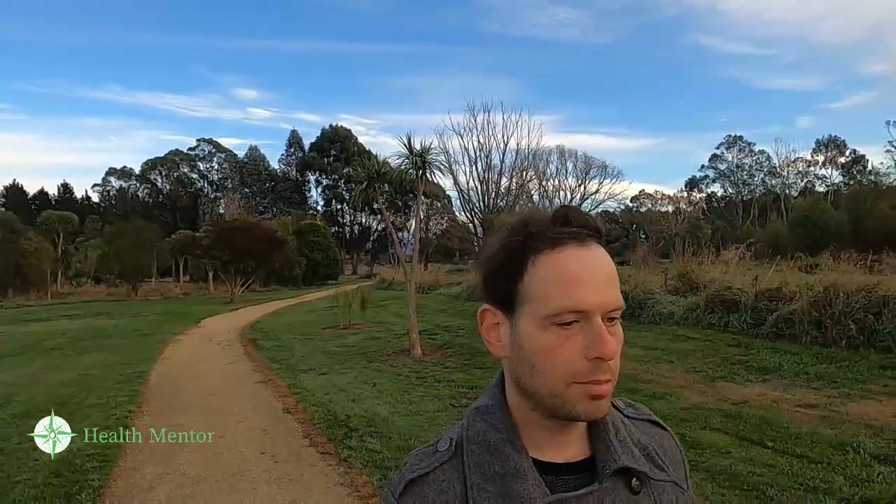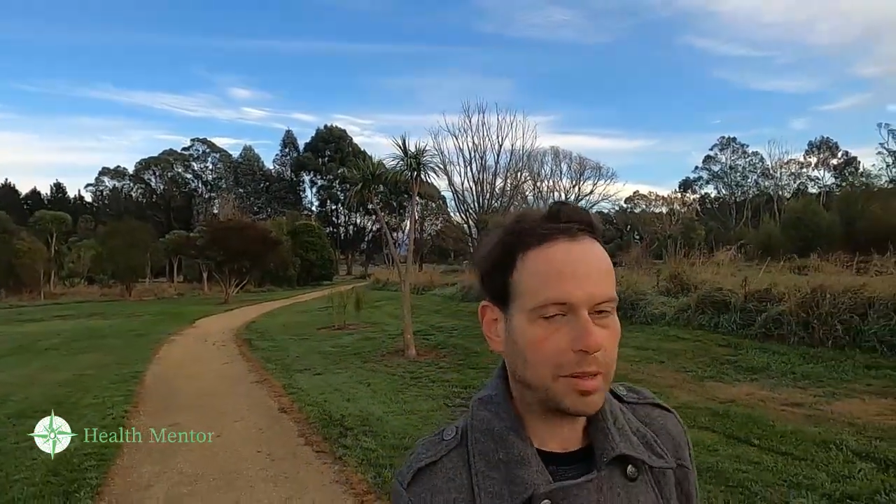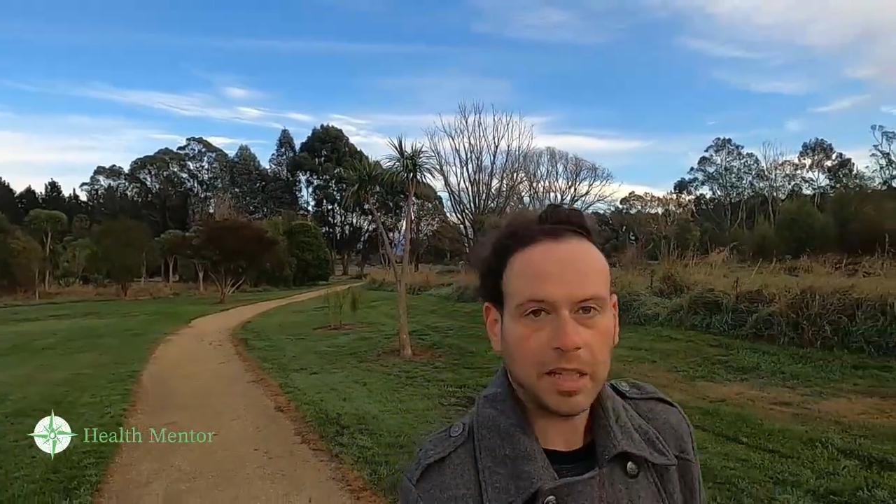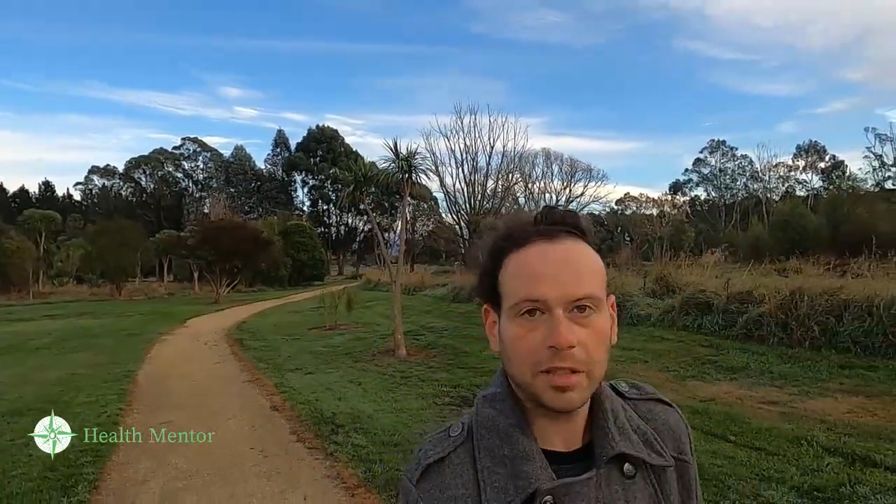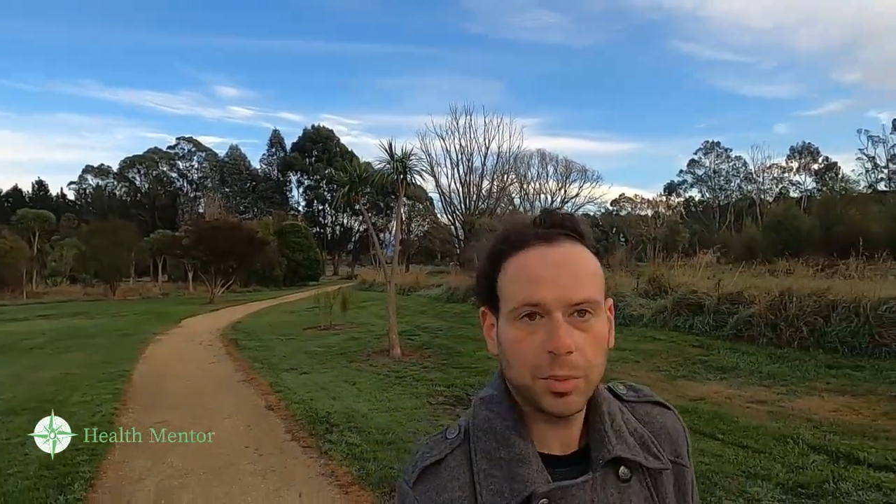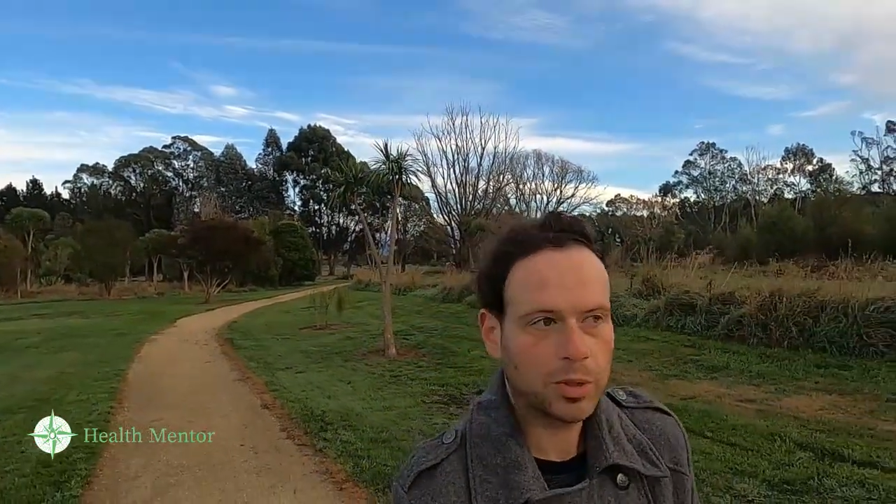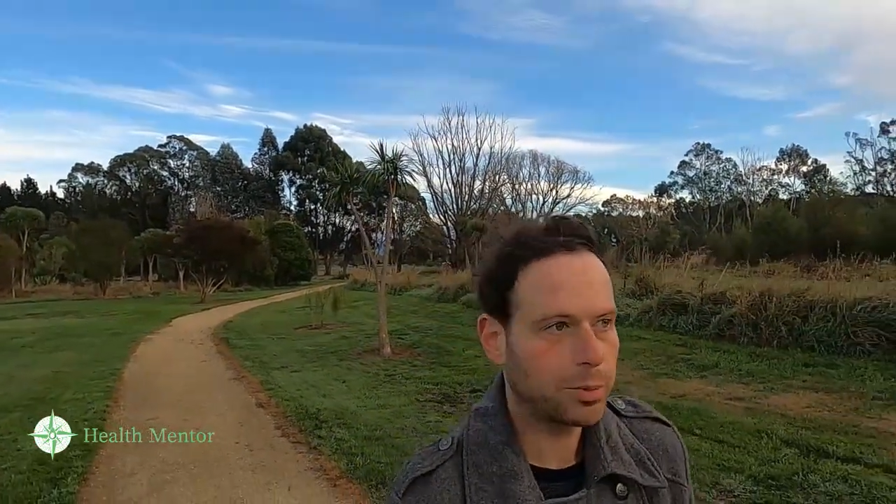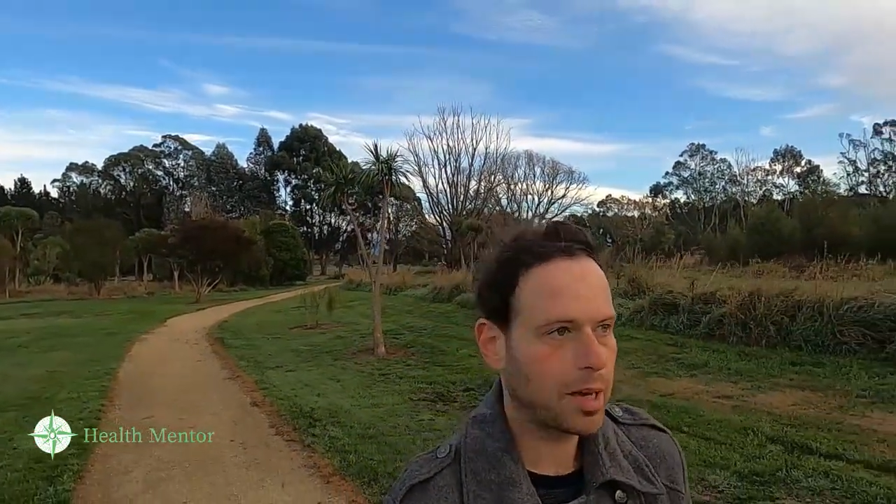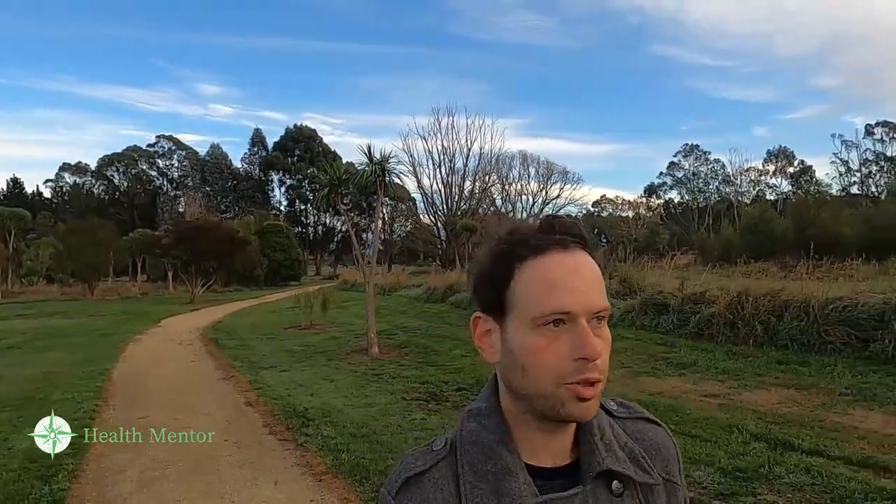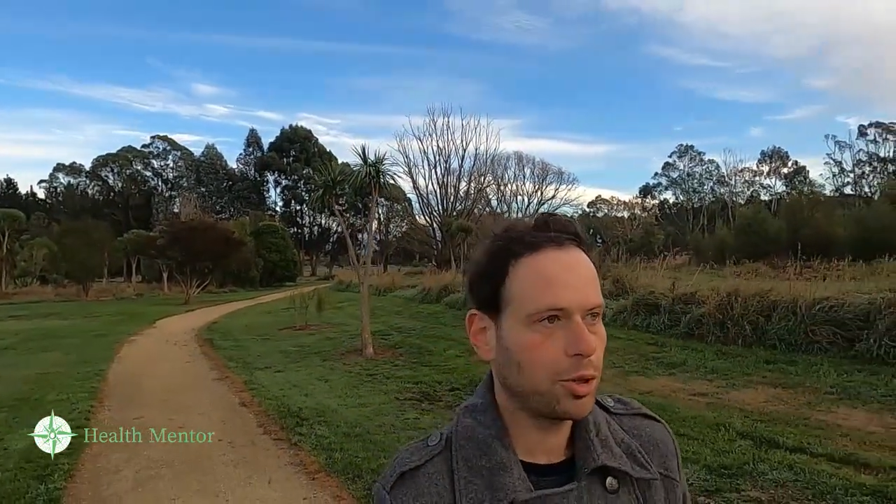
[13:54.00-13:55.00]
But that was
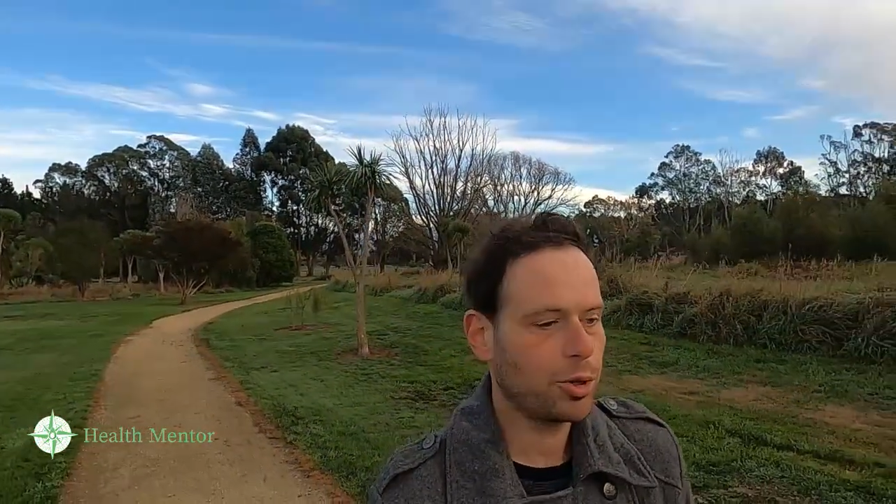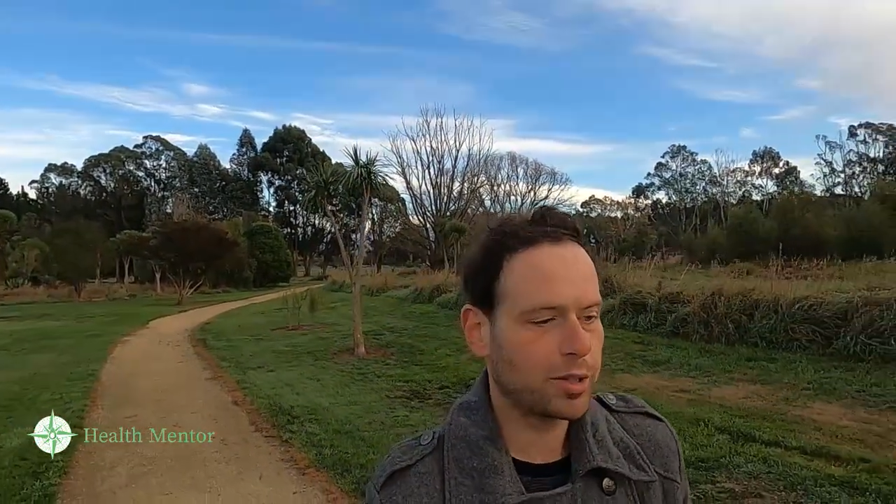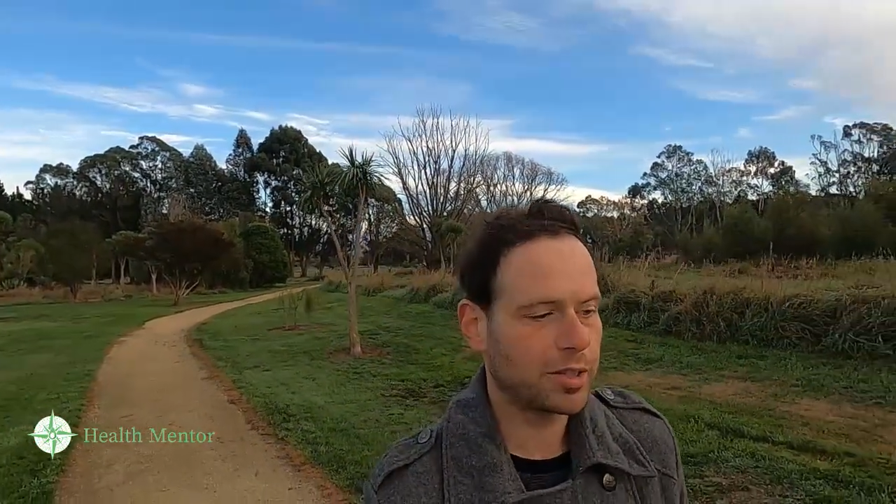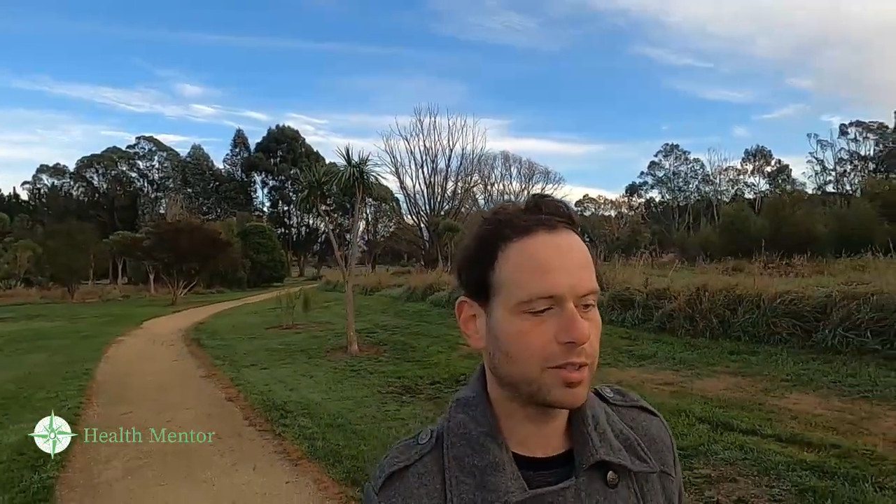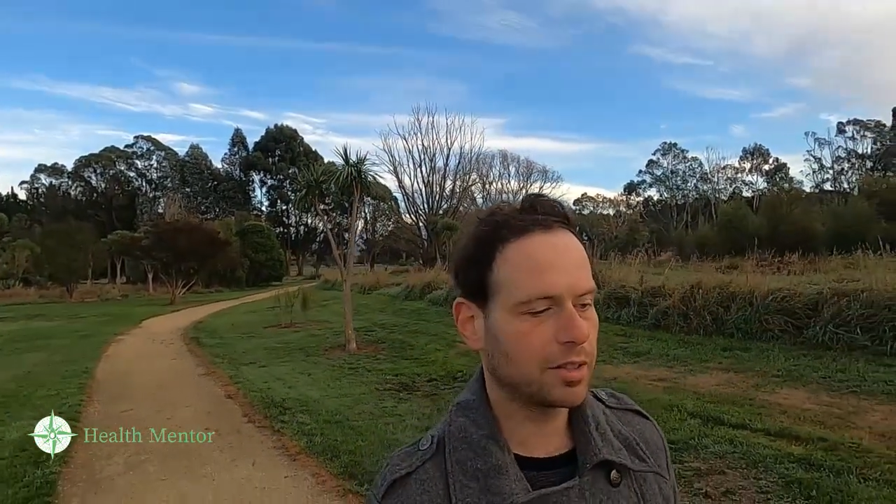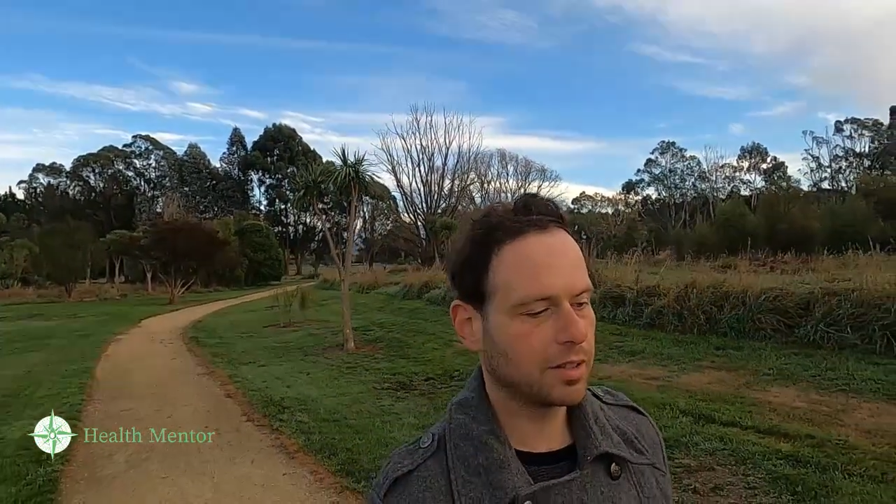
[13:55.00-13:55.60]
my choice,